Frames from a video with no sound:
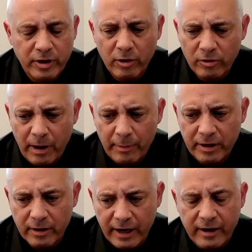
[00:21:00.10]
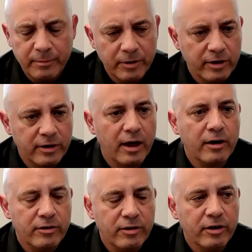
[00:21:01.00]
was probably an $80 million
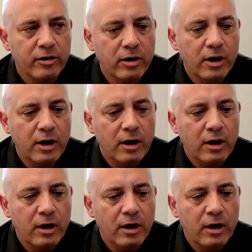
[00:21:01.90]
deal.